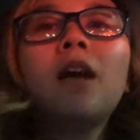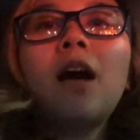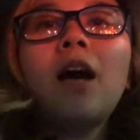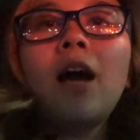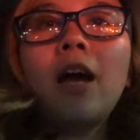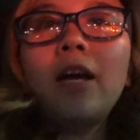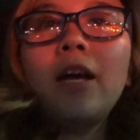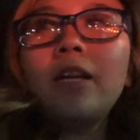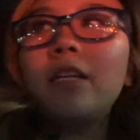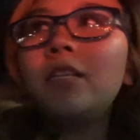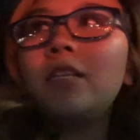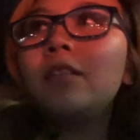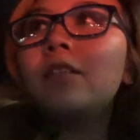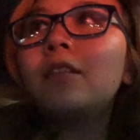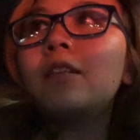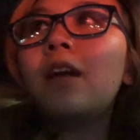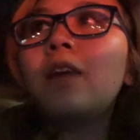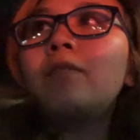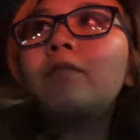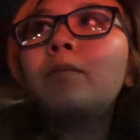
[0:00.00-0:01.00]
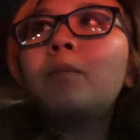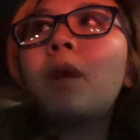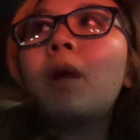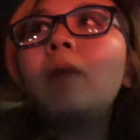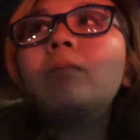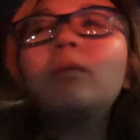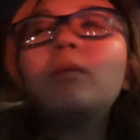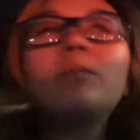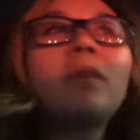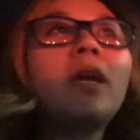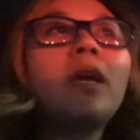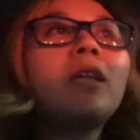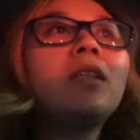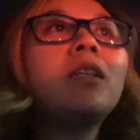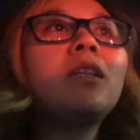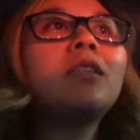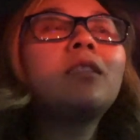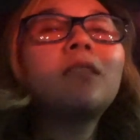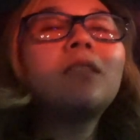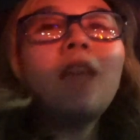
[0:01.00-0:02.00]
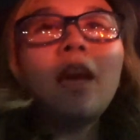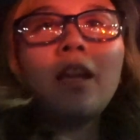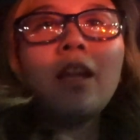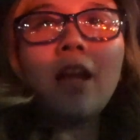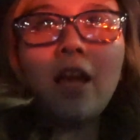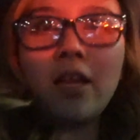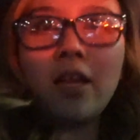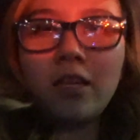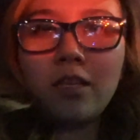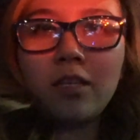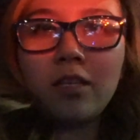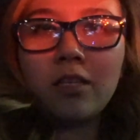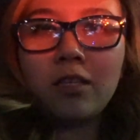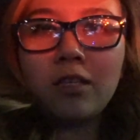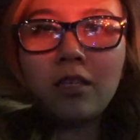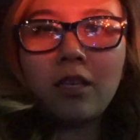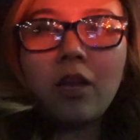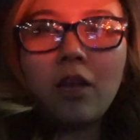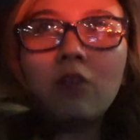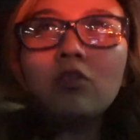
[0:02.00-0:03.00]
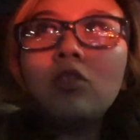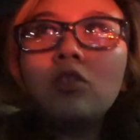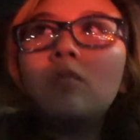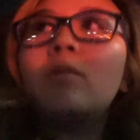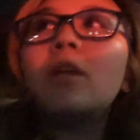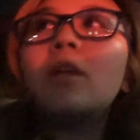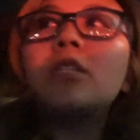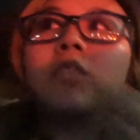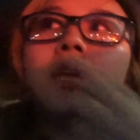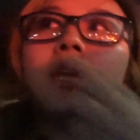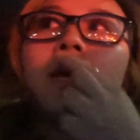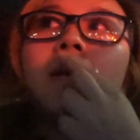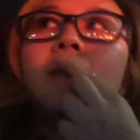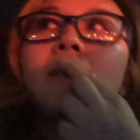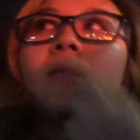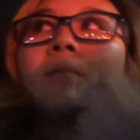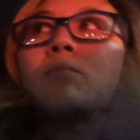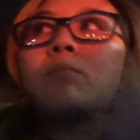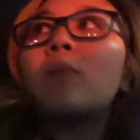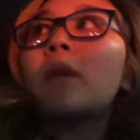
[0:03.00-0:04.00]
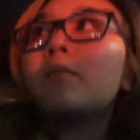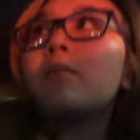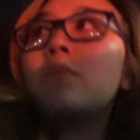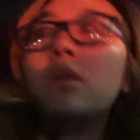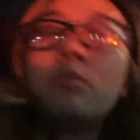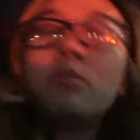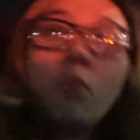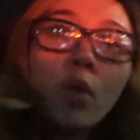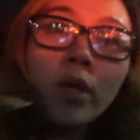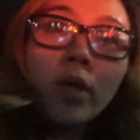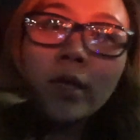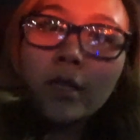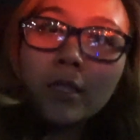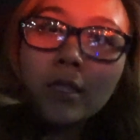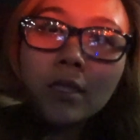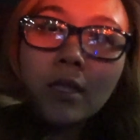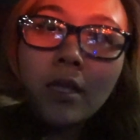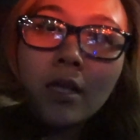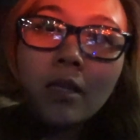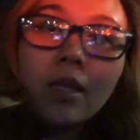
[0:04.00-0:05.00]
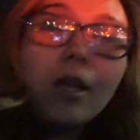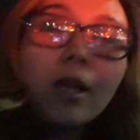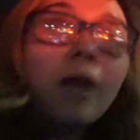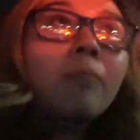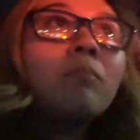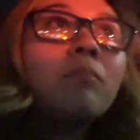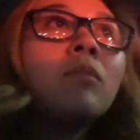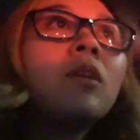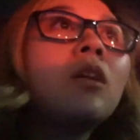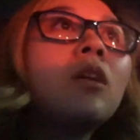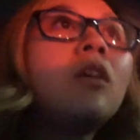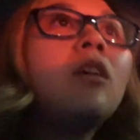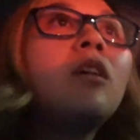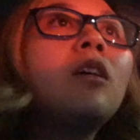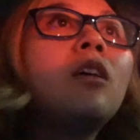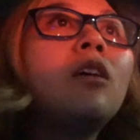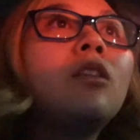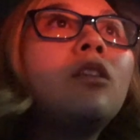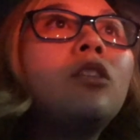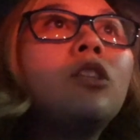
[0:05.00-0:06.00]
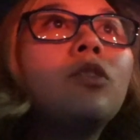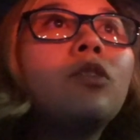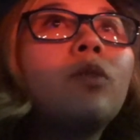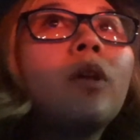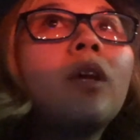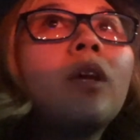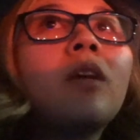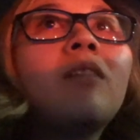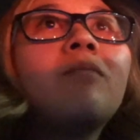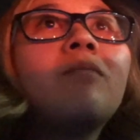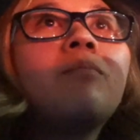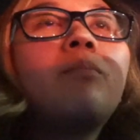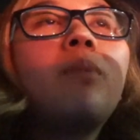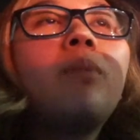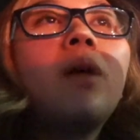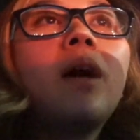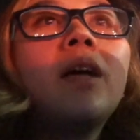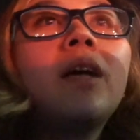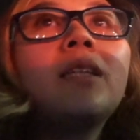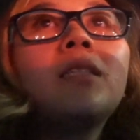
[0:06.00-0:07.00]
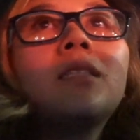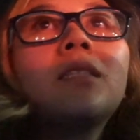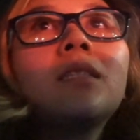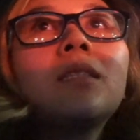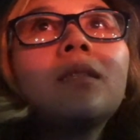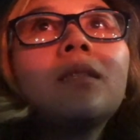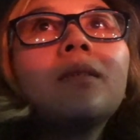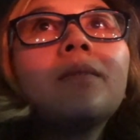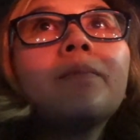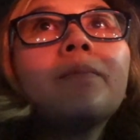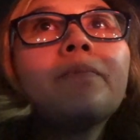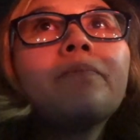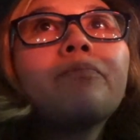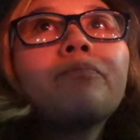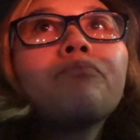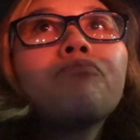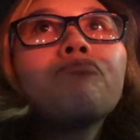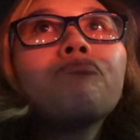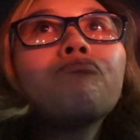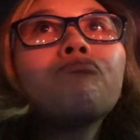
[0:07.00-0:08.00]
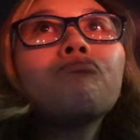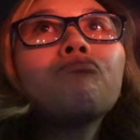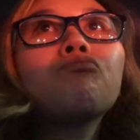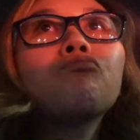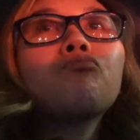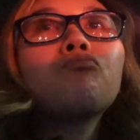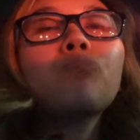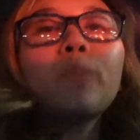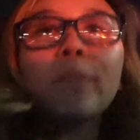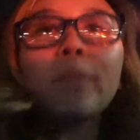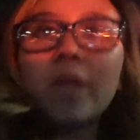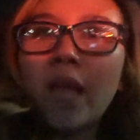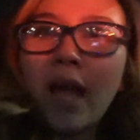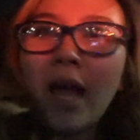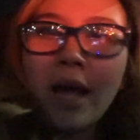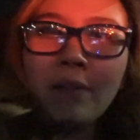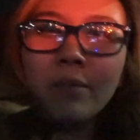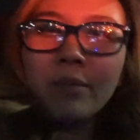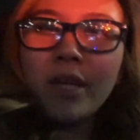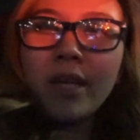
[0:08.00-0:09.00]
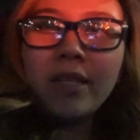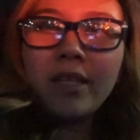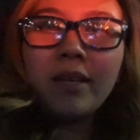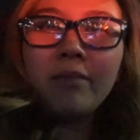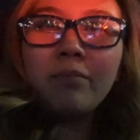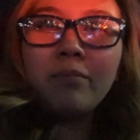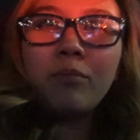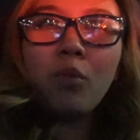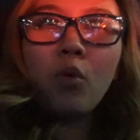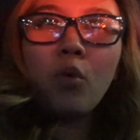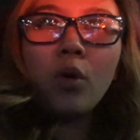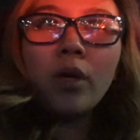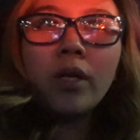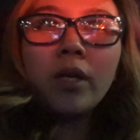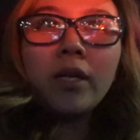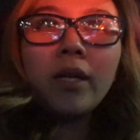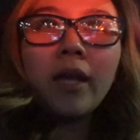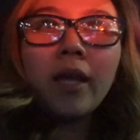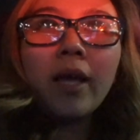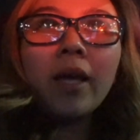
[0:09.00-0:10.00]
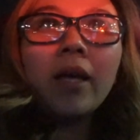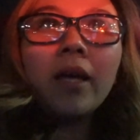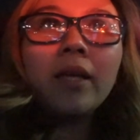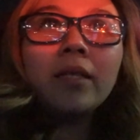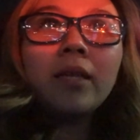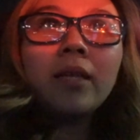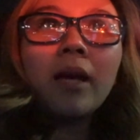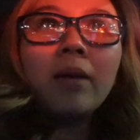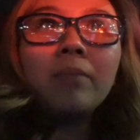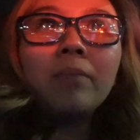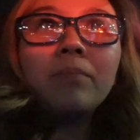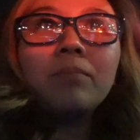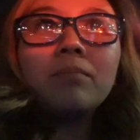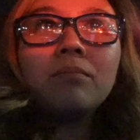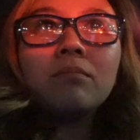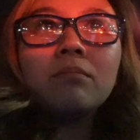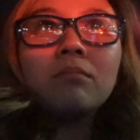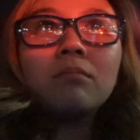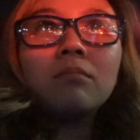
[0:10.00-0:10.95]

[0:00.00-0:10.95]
I have a problem, and it's that I care too much, and this might be a pointless thing that I'm doing, but I'm kind of bored and I'm